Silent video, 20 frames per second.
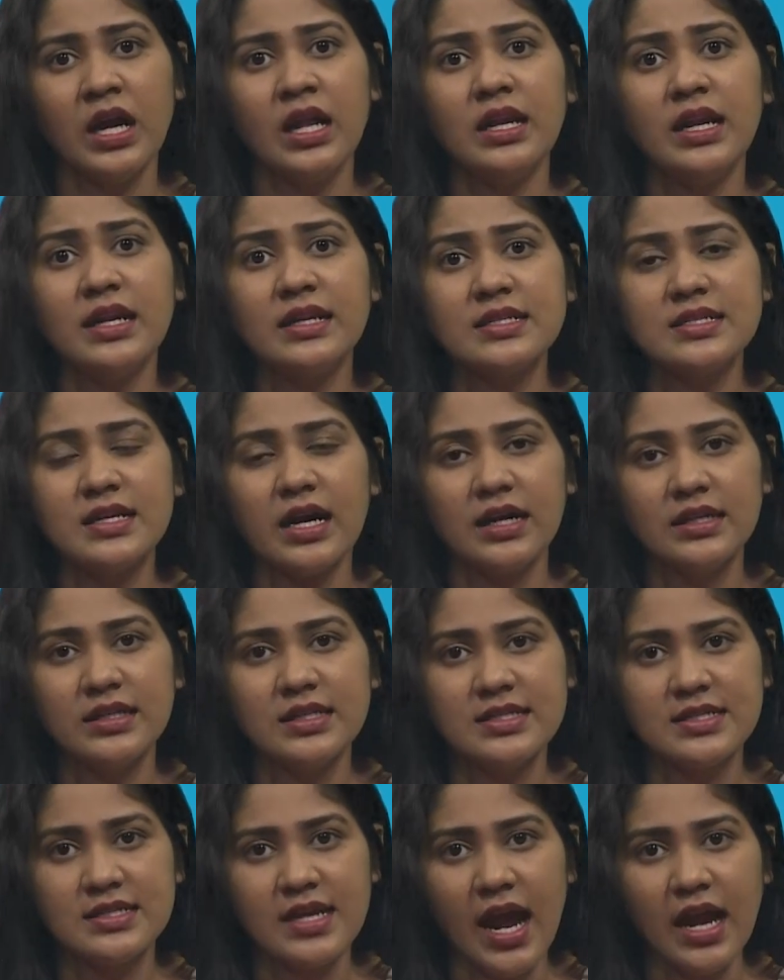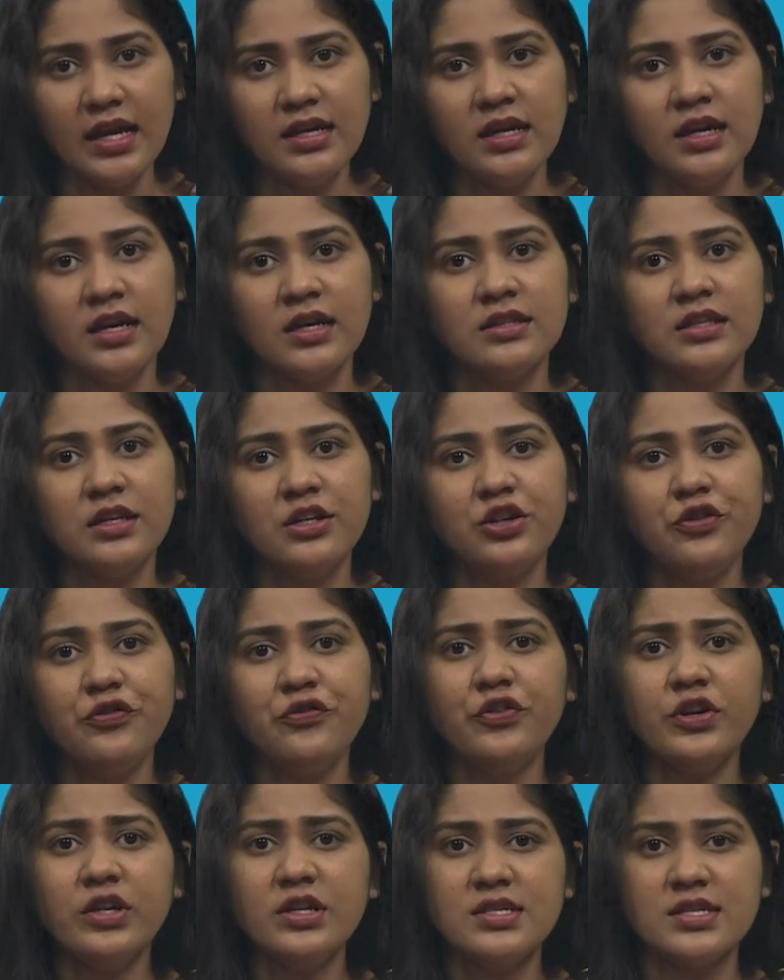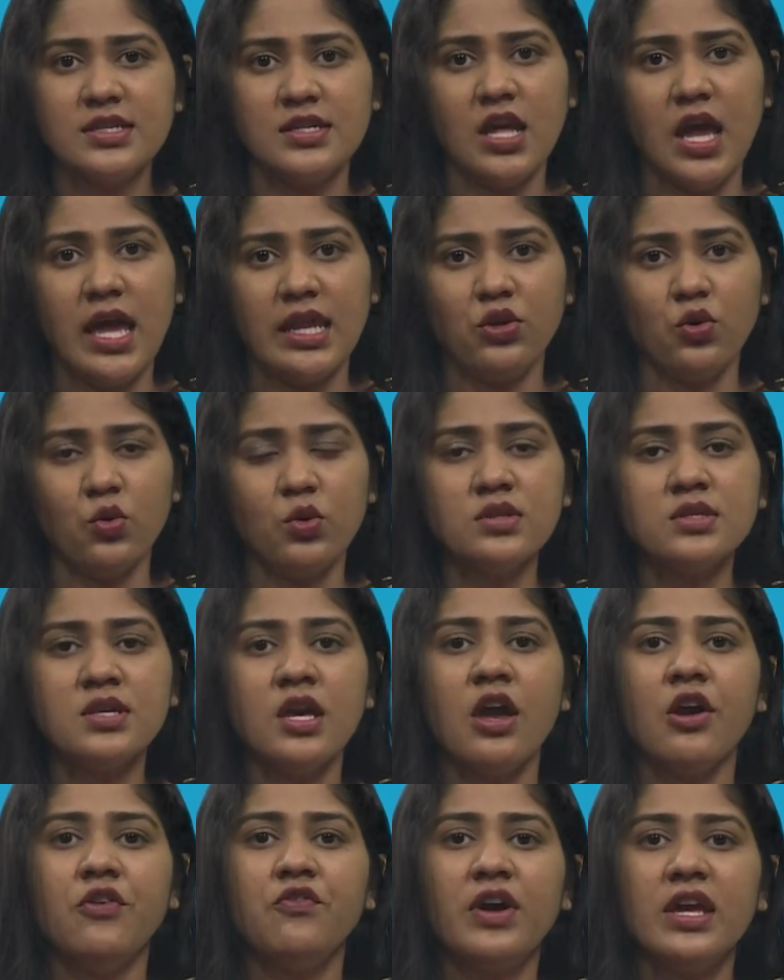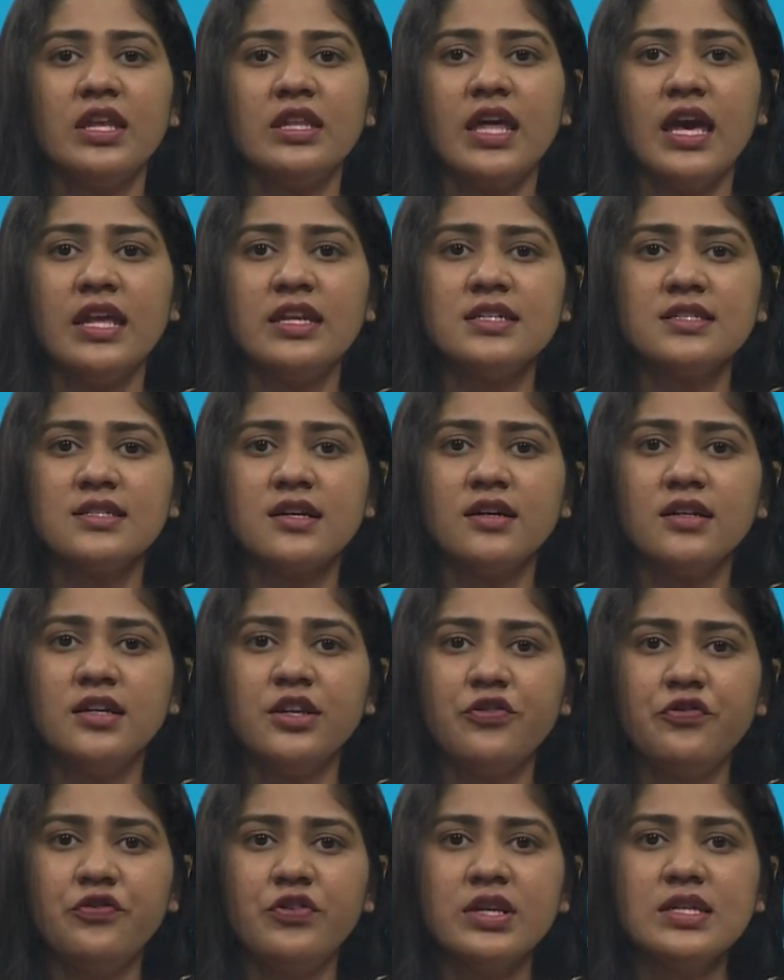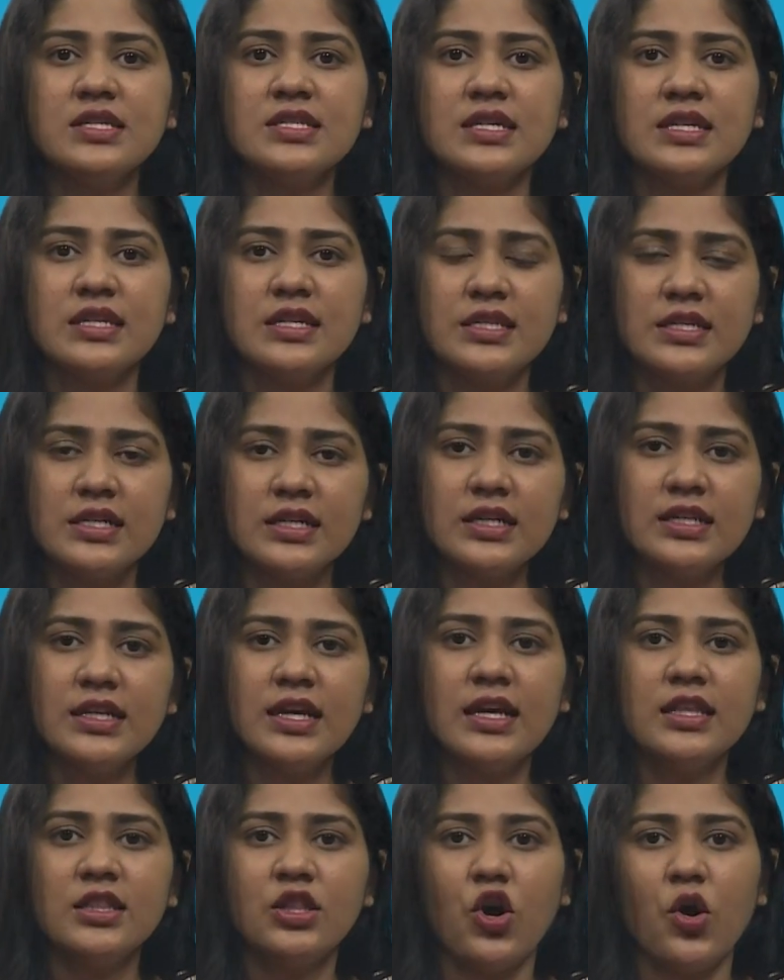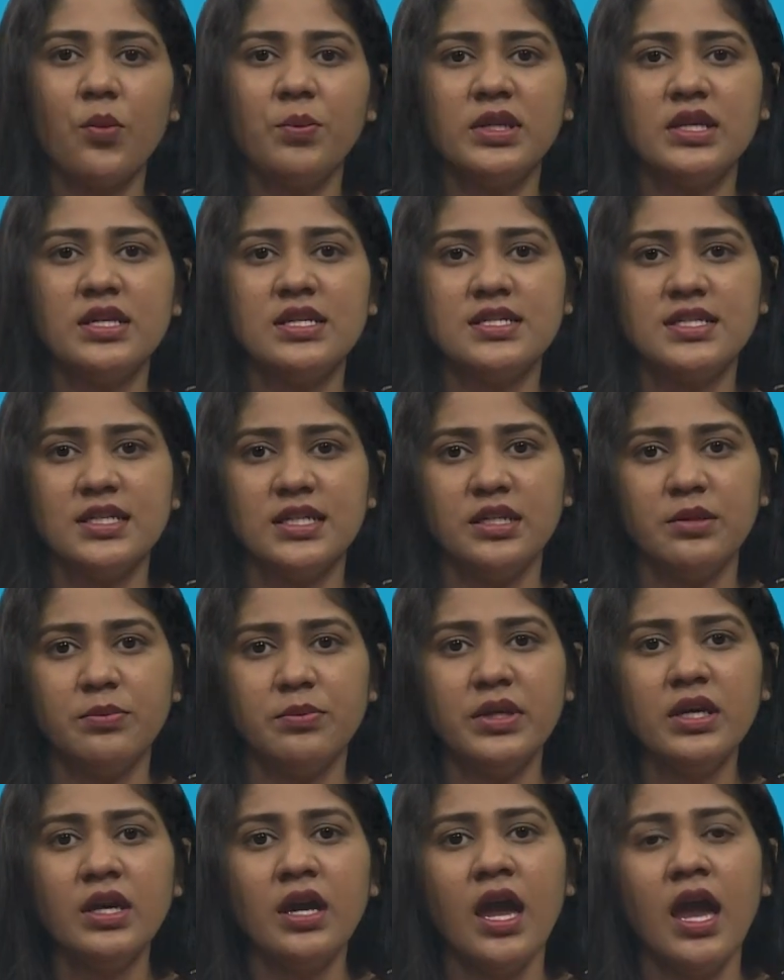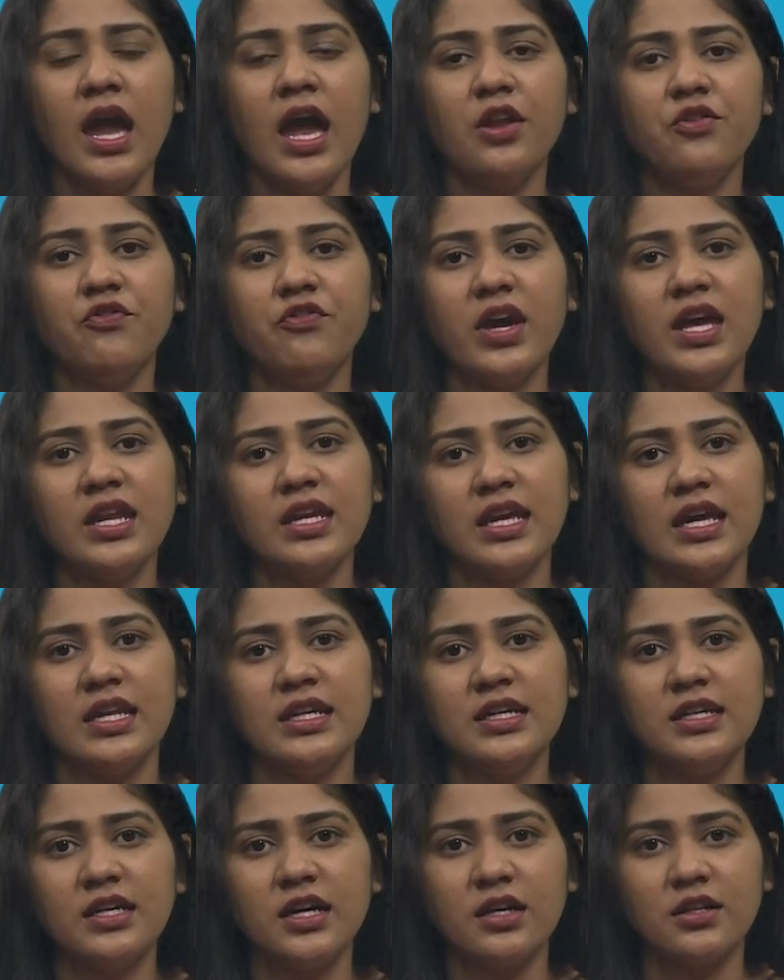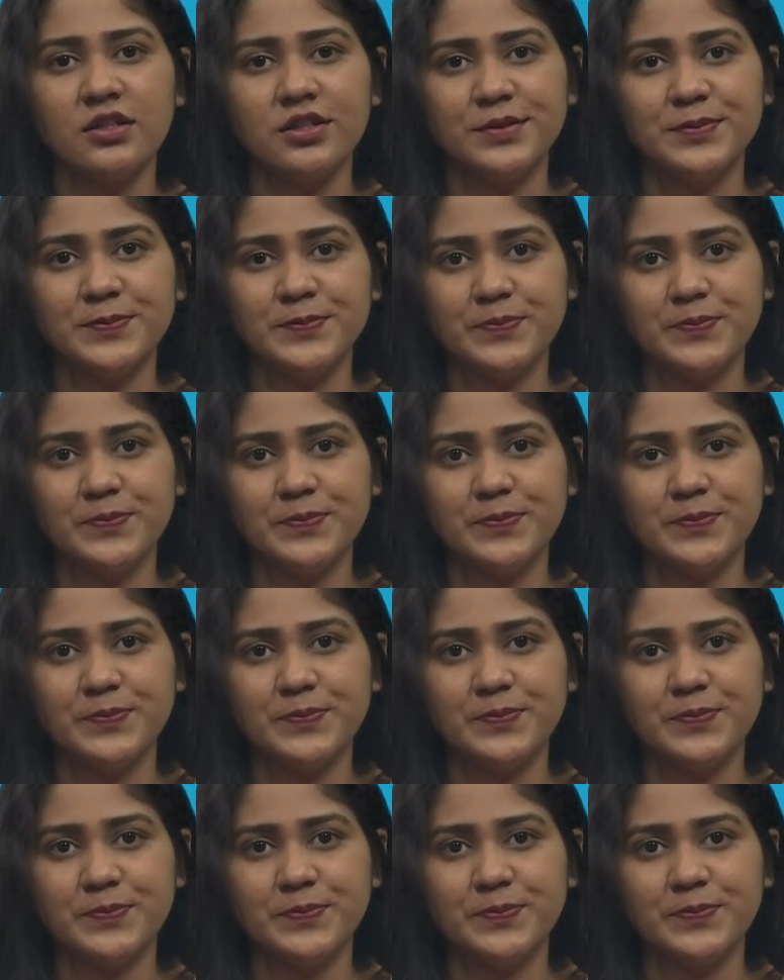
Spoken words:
Let us understand the different scenarios where there is a difference in real and nominal GDP and where can it occur.